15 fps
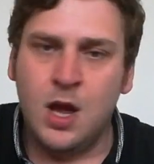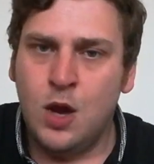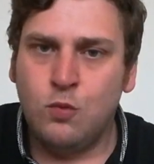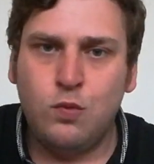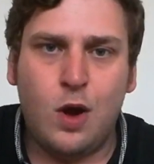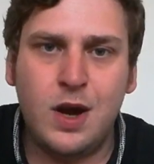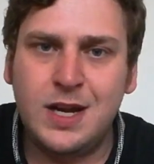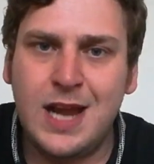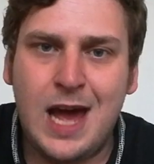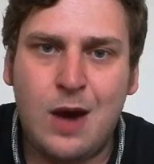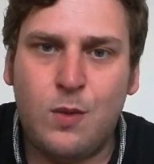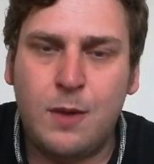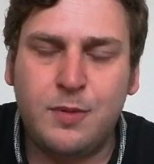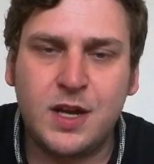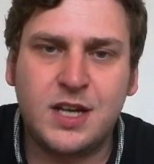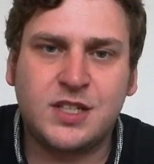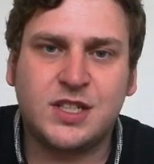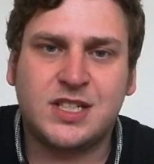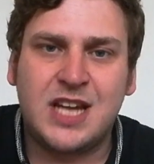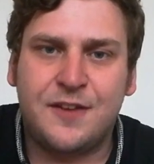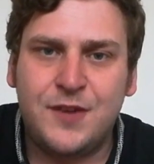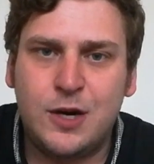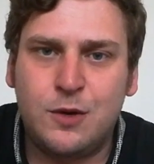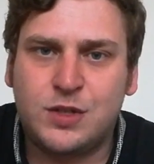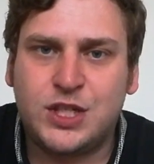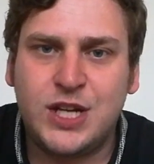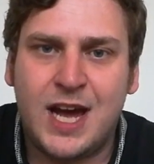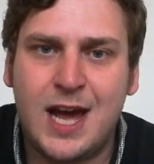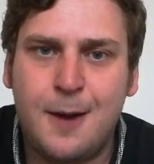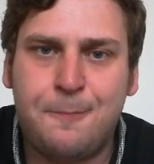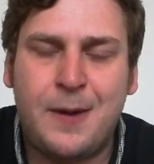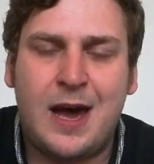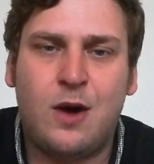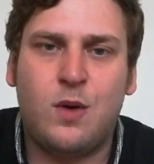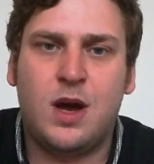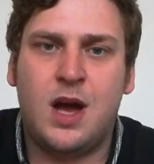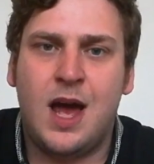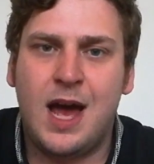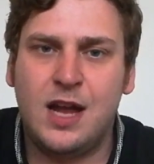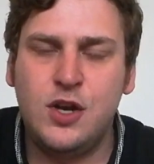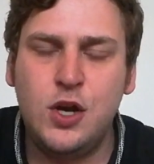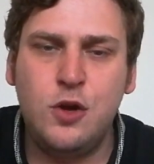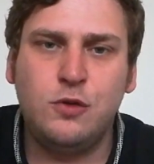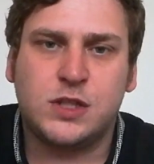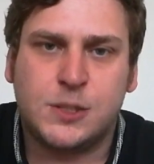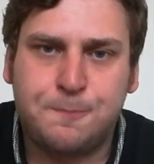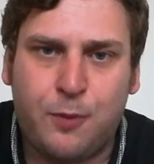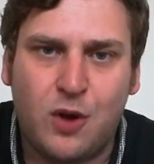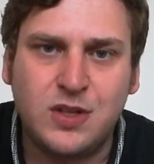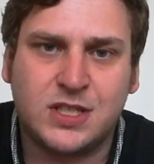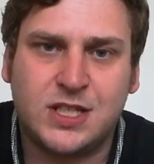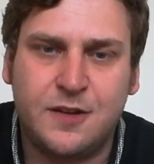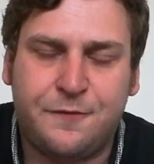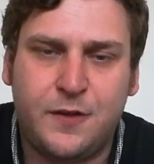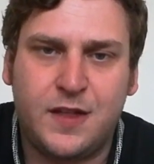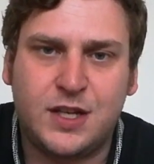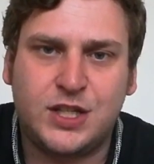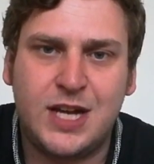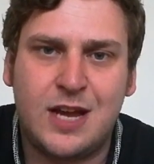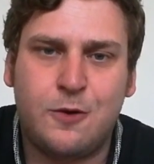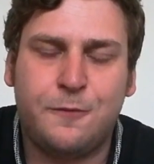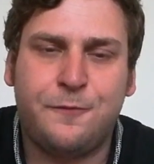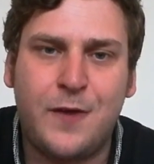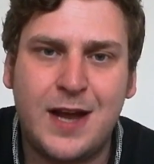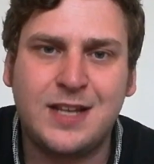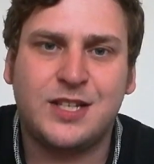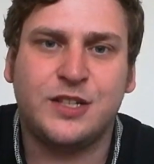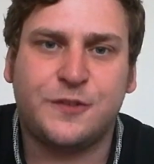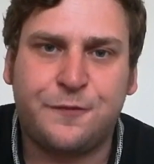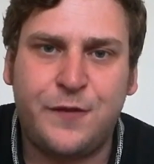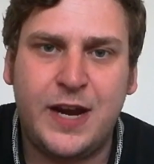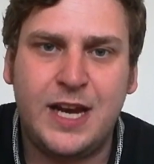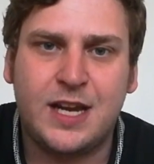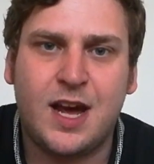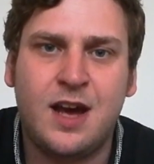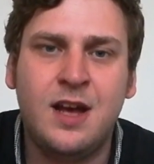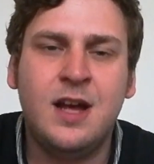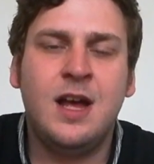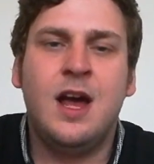Right now, I'm going to just have a little chat about a new sponsor for the channel, Fantasfeeder.